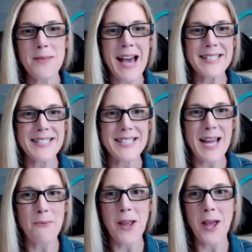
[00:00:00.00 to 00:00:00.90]
Last
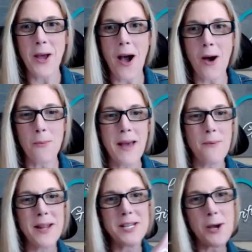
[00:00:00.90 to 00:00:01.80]
time we all met,
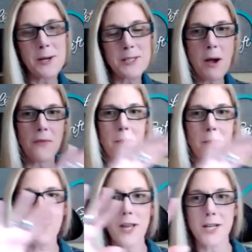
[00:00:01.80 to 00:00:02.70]
we talked about the
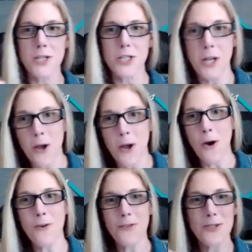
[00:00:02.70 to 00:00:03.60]
bridge
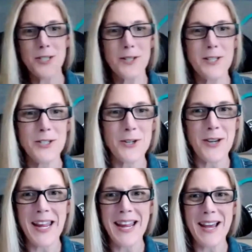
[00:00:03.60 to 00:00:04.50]
over to the
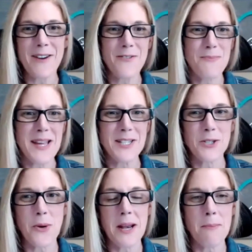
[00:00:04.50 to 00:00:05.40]
journey of peace,
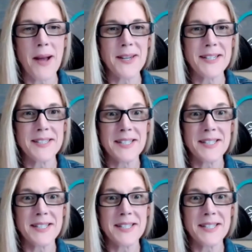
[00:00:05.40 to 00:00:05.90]
joy, and abundance.